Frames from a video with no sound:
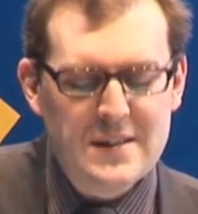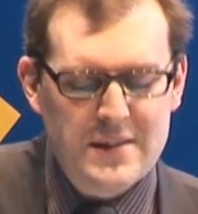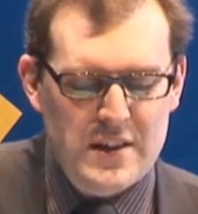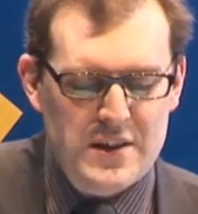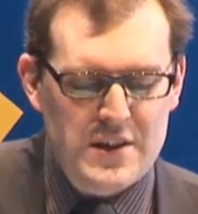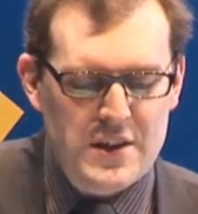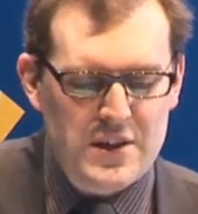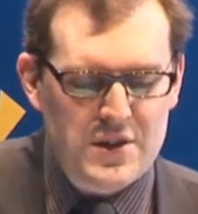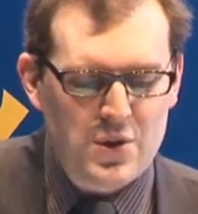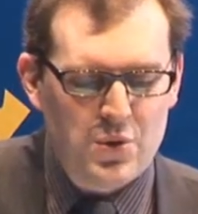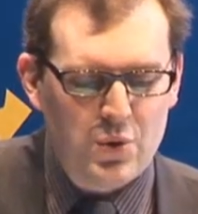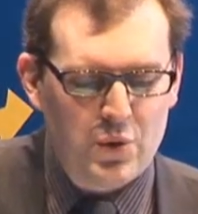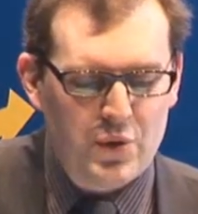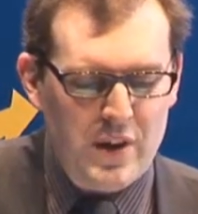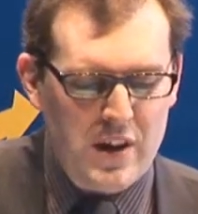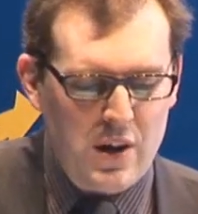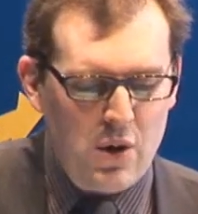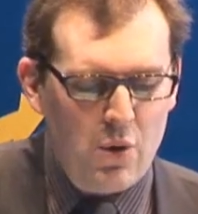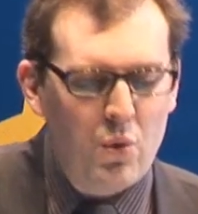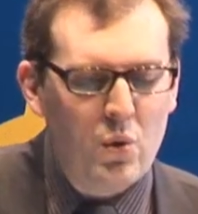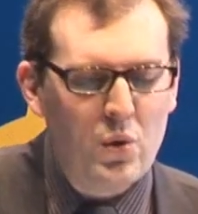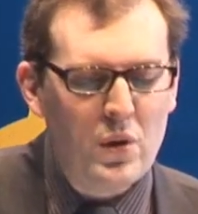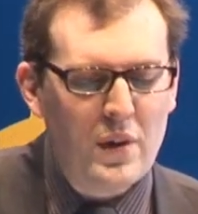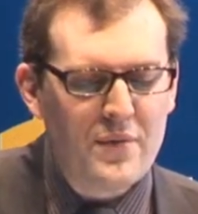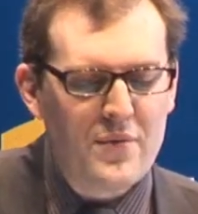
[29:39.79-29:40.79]
This is called the
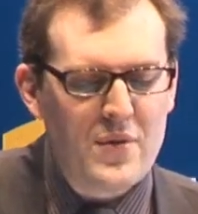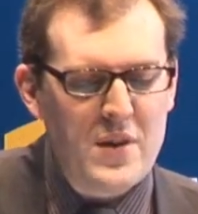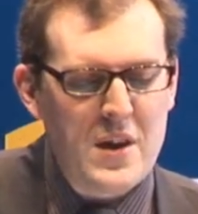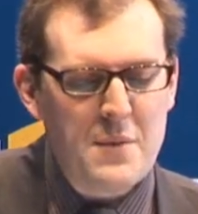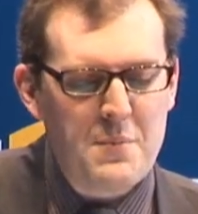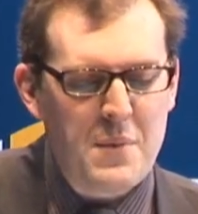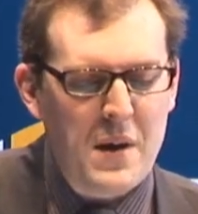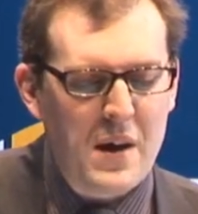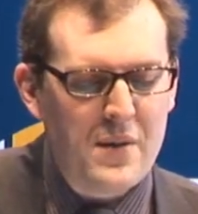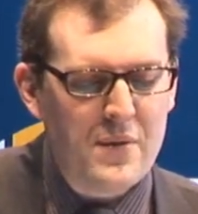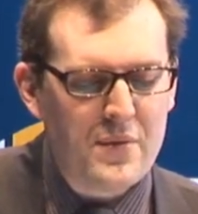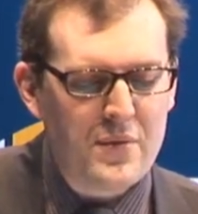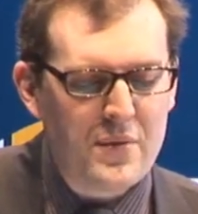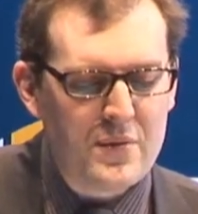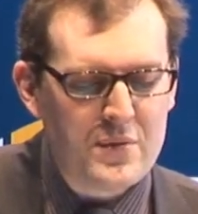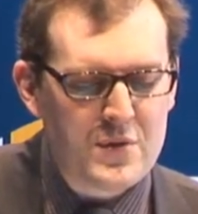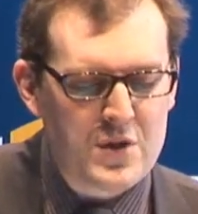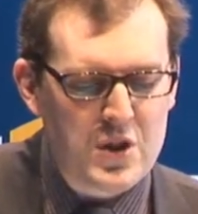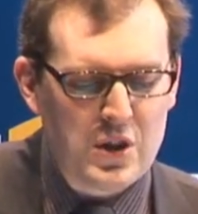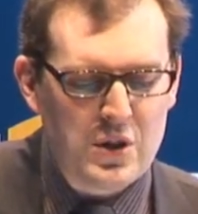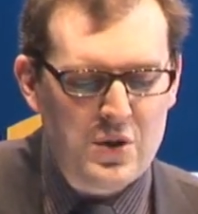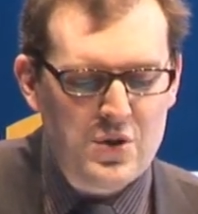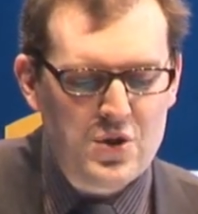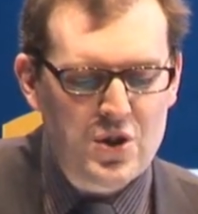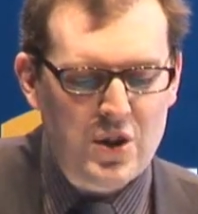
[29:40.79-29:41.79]
all of the above
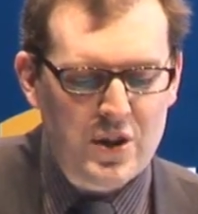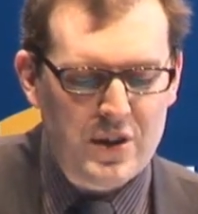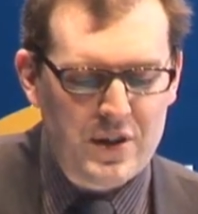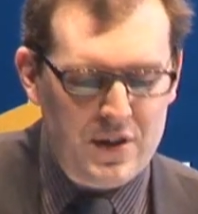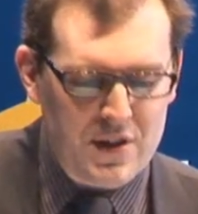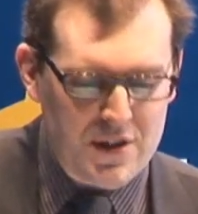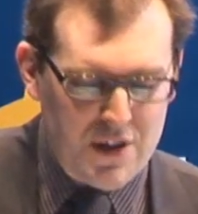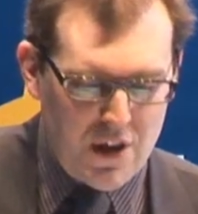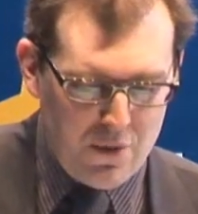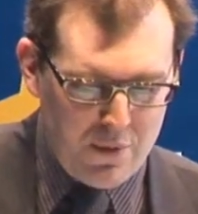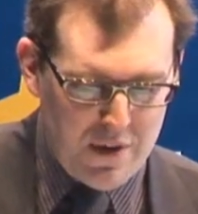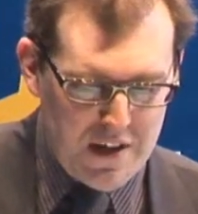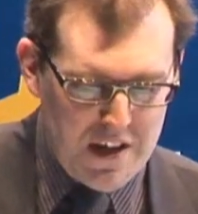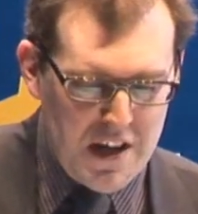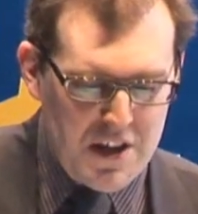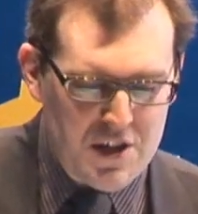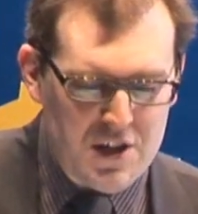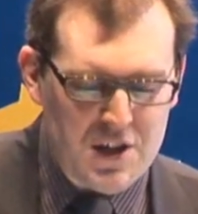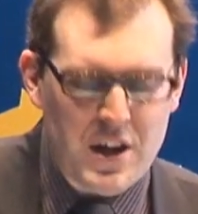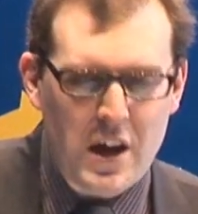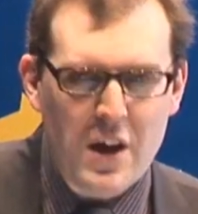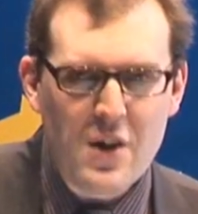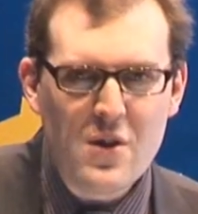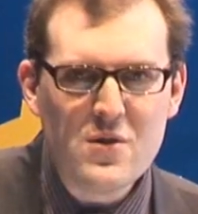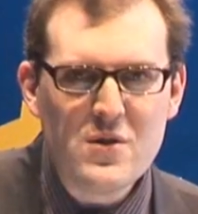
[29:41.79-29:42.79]
solution. So we need
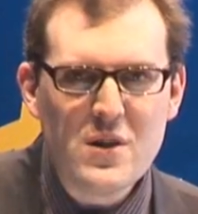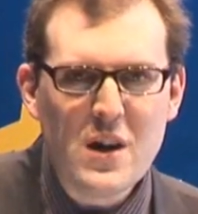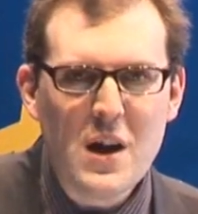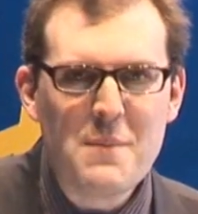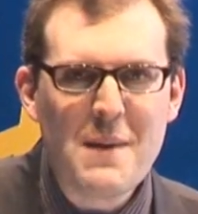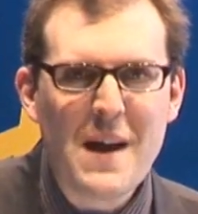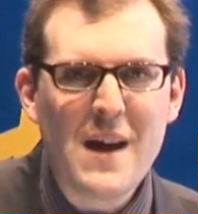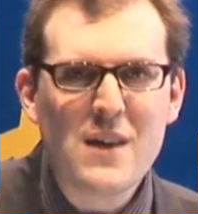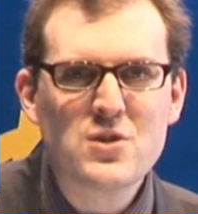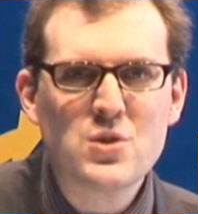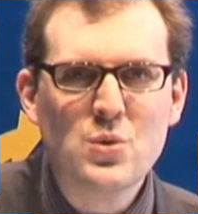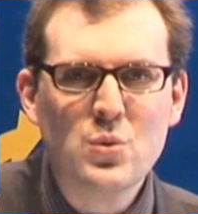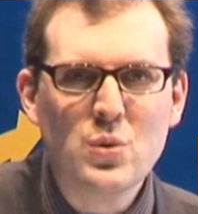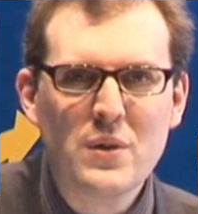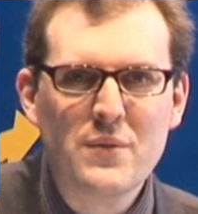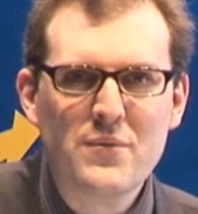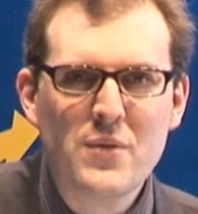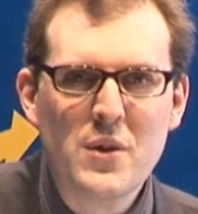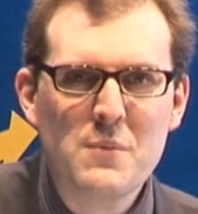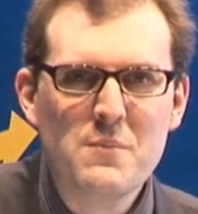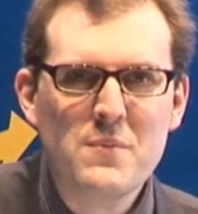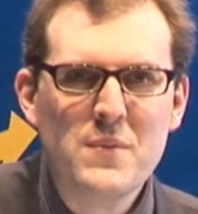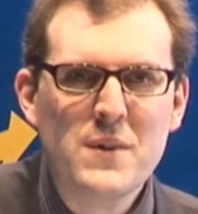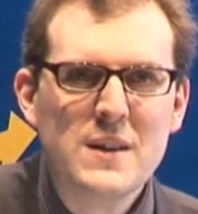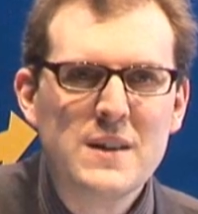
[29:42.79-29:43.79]
to know about all
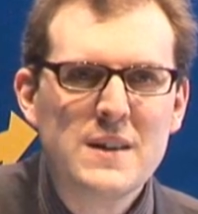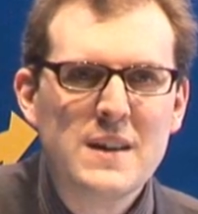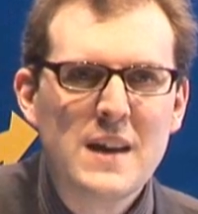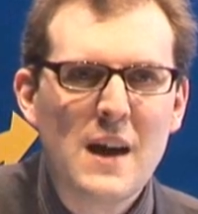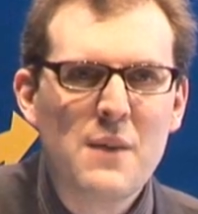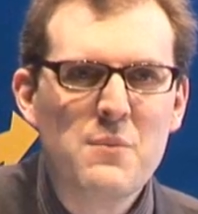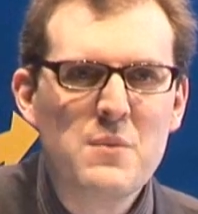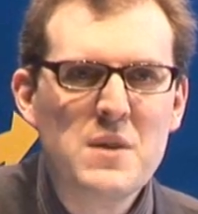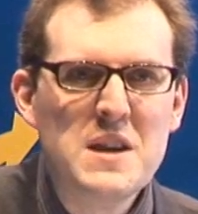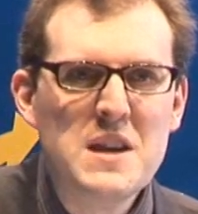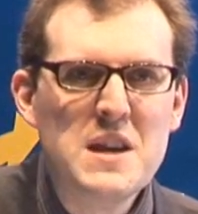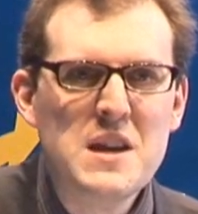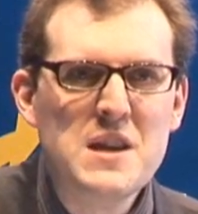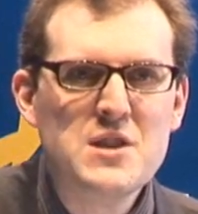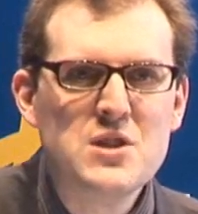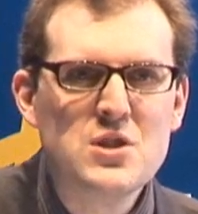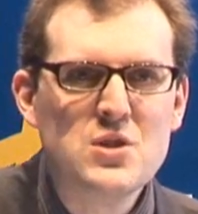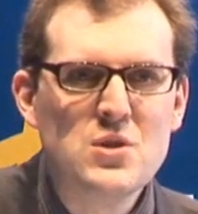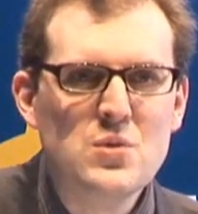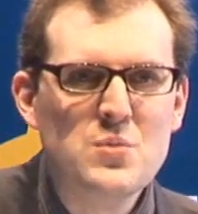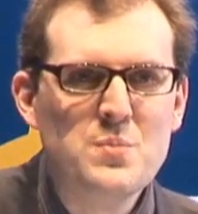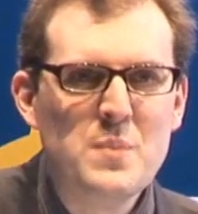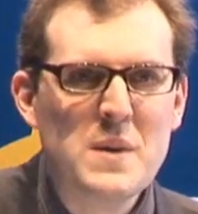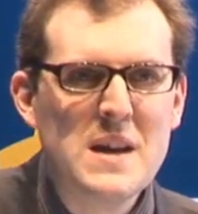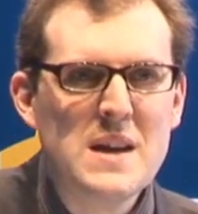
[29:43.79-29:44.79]
of them and we need
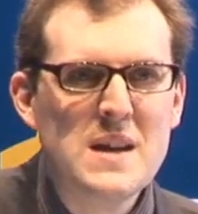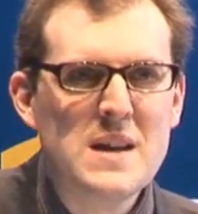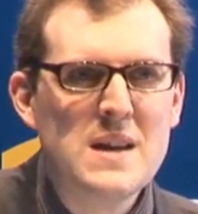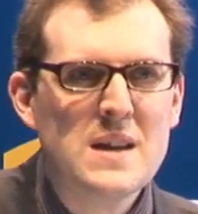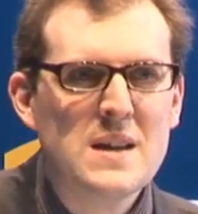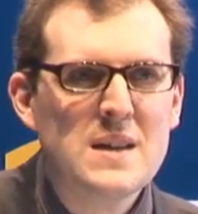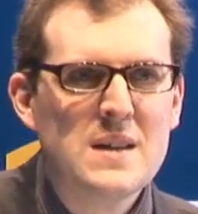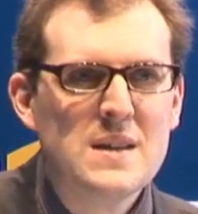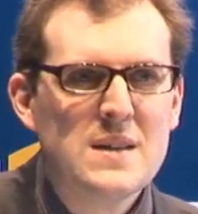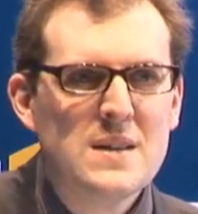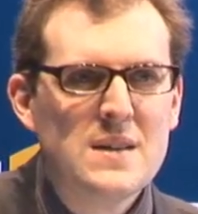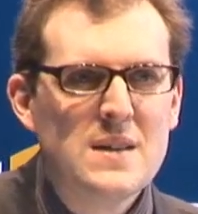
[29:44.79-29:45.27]
to be